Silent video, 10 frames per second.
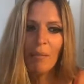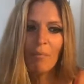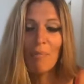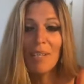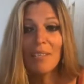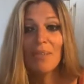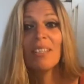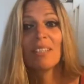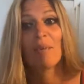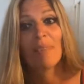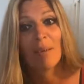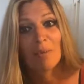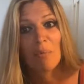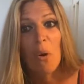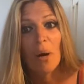Maybe you need sometimes
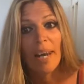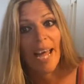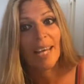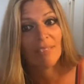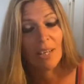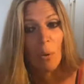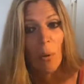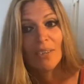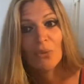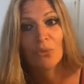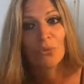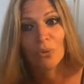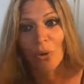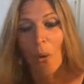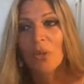more life than one to do
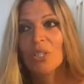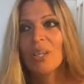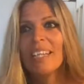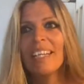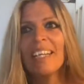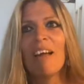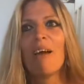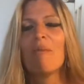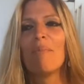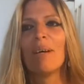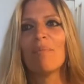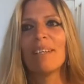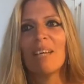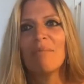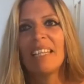the whole journey. But
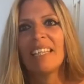I mean,